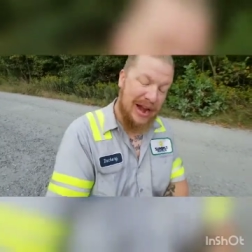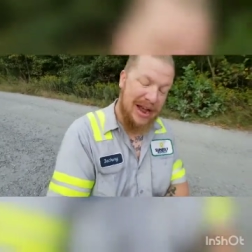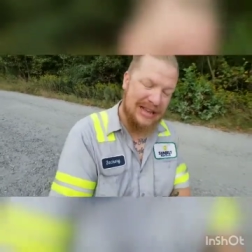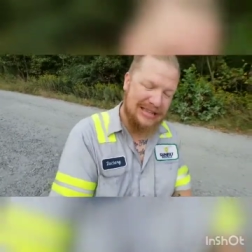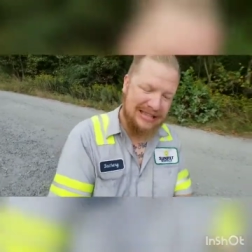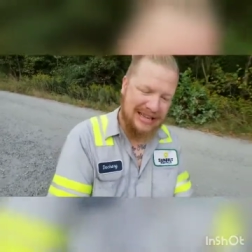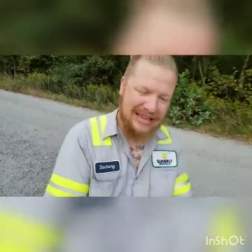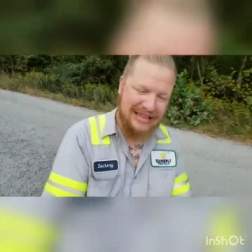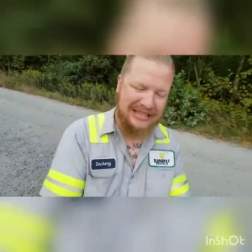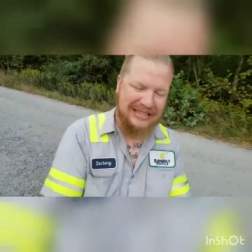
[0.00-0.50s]

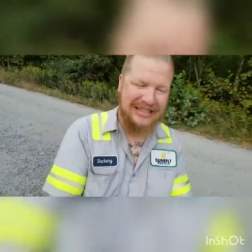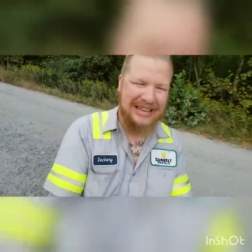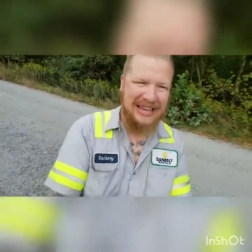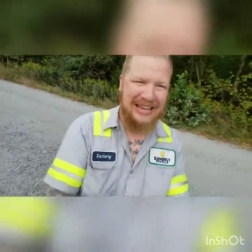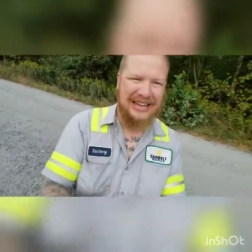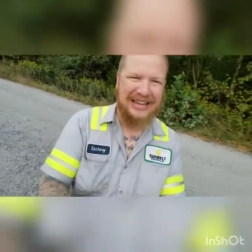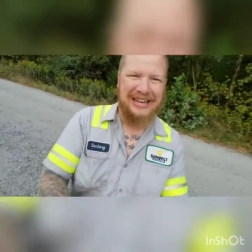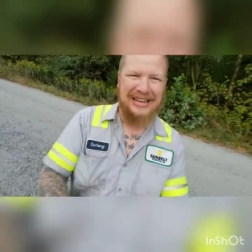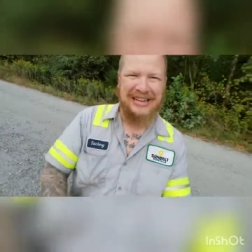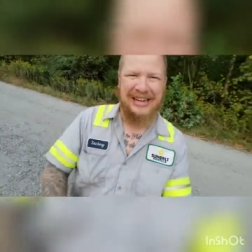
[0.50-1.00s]
As I
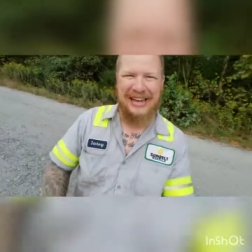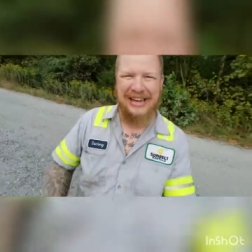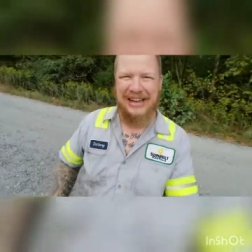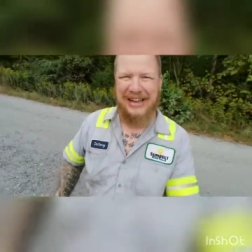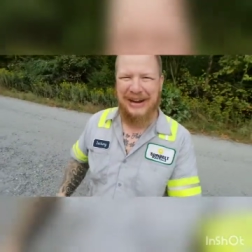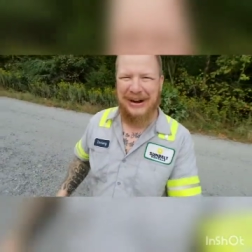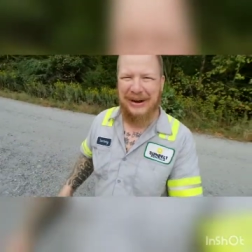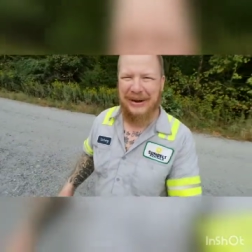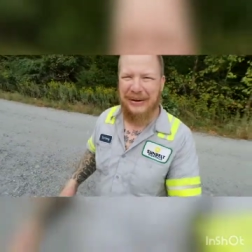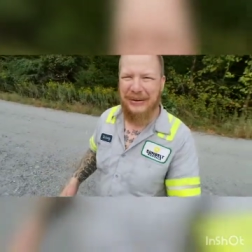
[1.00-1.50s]
said,
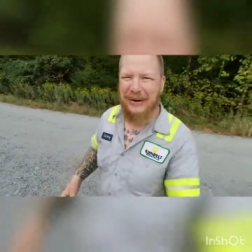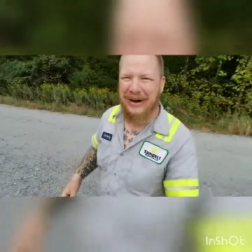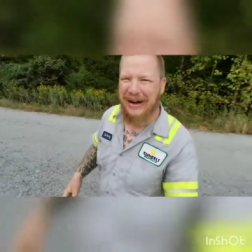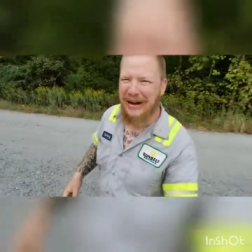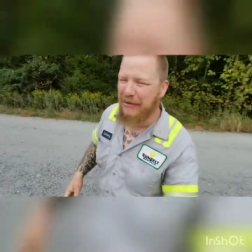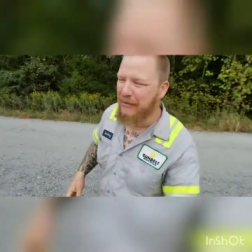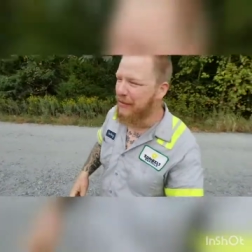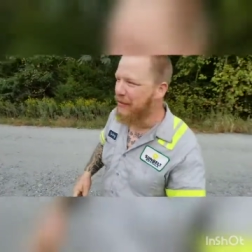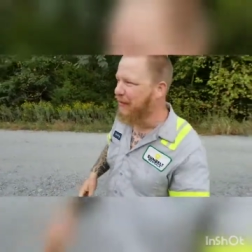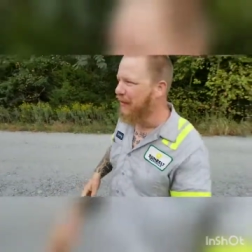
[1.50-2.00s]
you
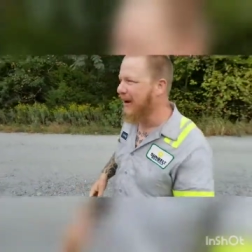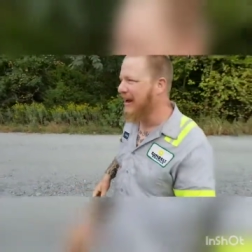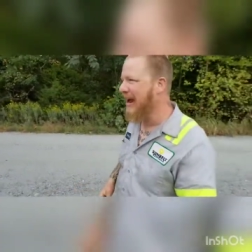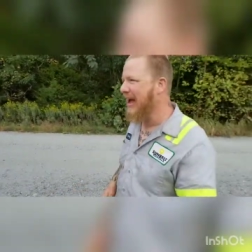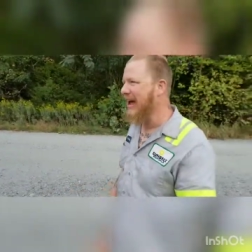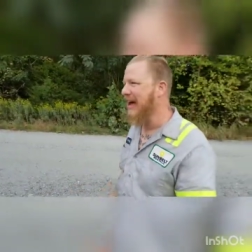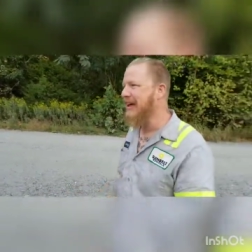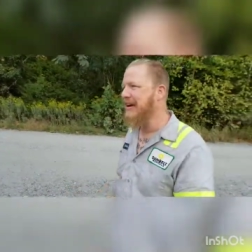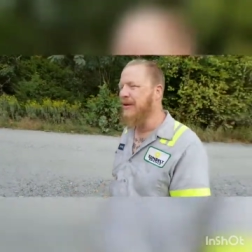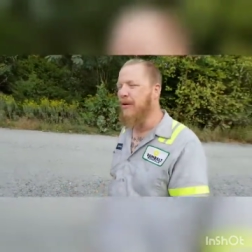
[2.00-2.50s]
know, we went
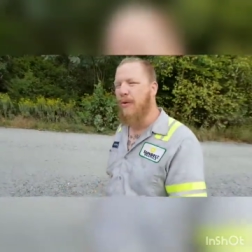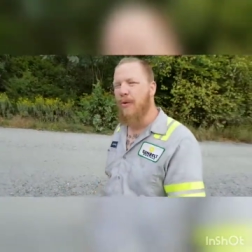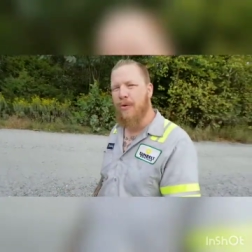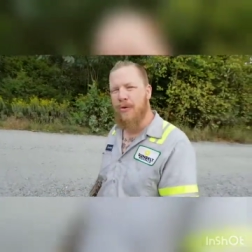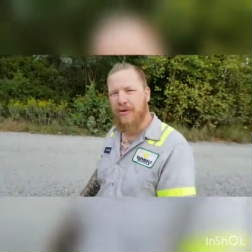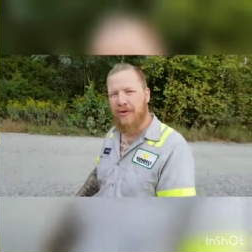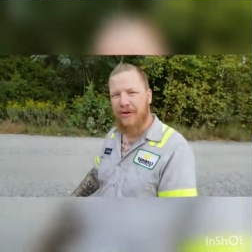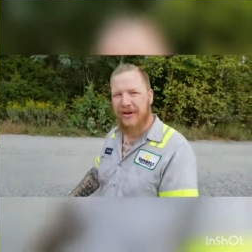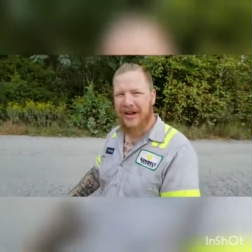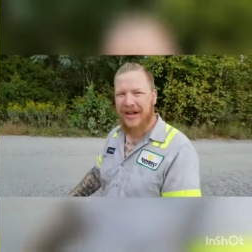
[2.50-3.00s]
ahead and
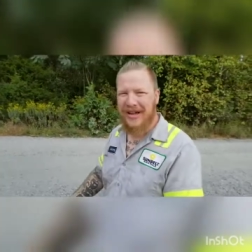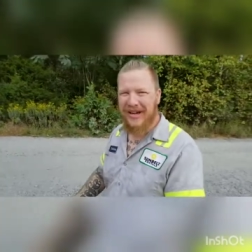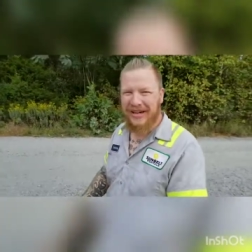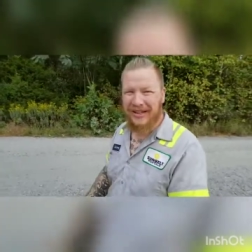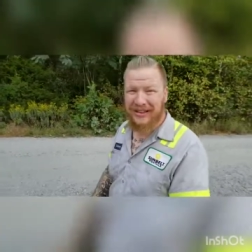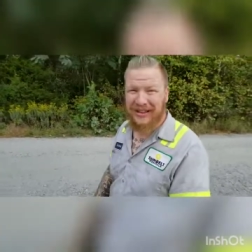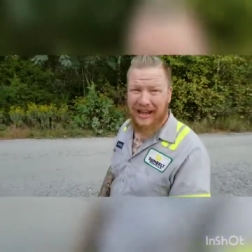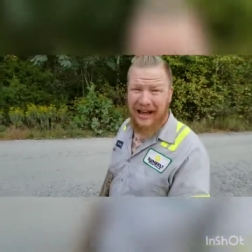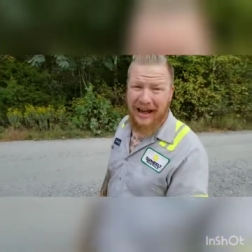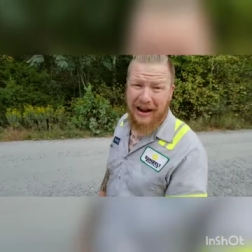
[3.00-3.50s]
ordered in
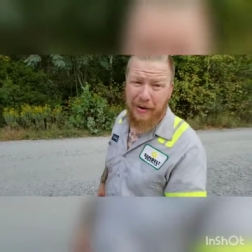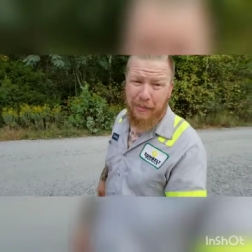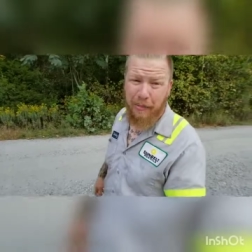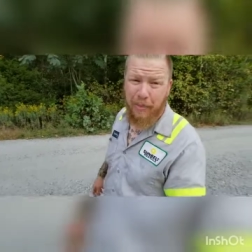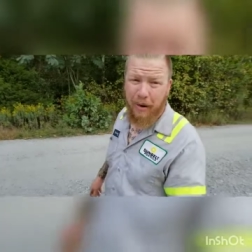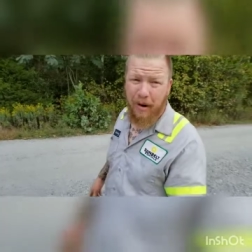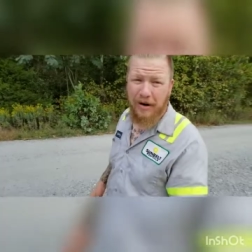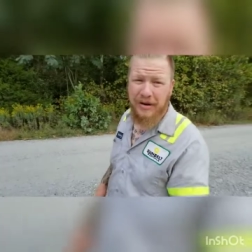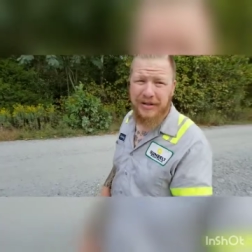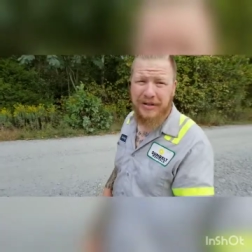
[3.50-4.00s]
a lot of
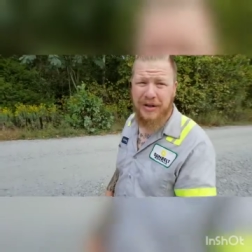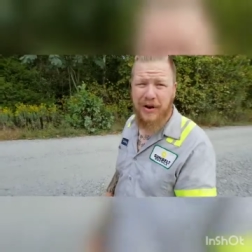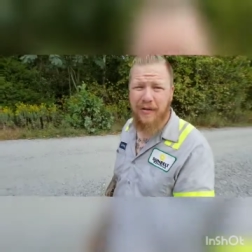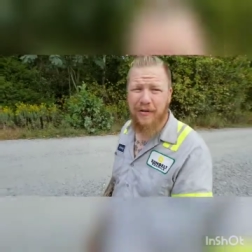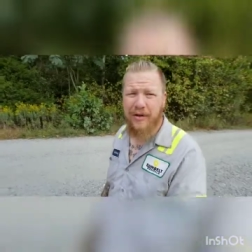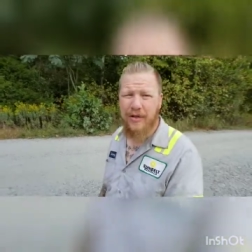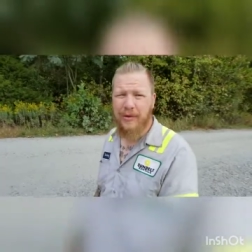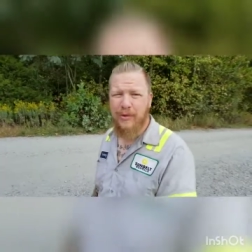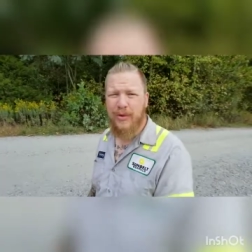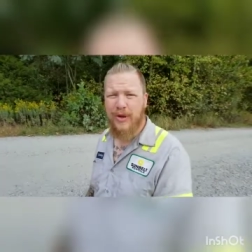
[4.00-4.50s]
parts
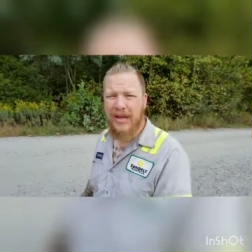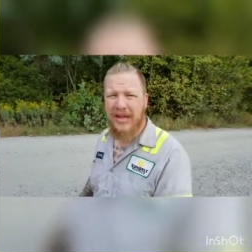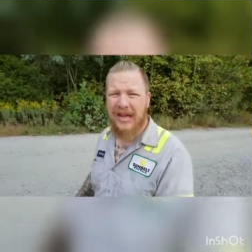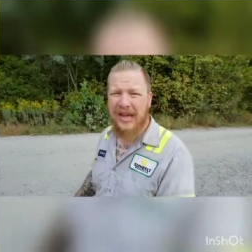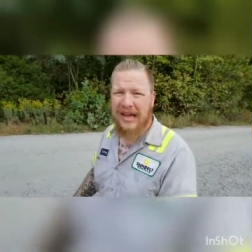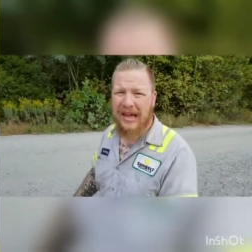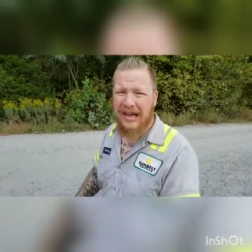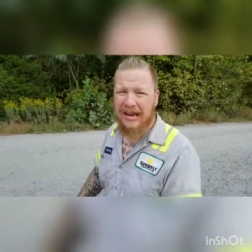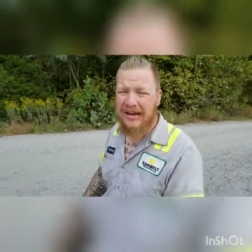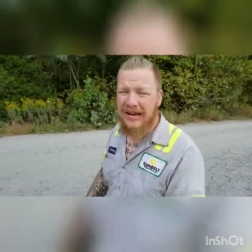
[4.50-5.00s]
over the
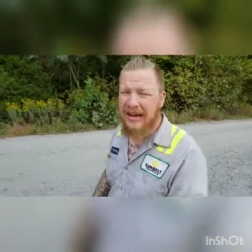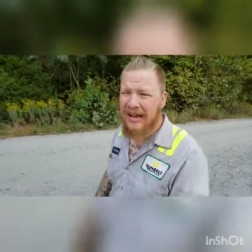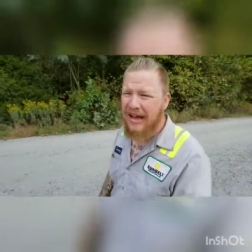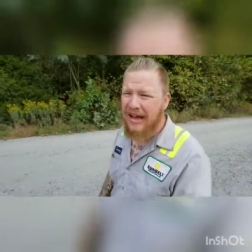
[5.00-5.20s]
weekend.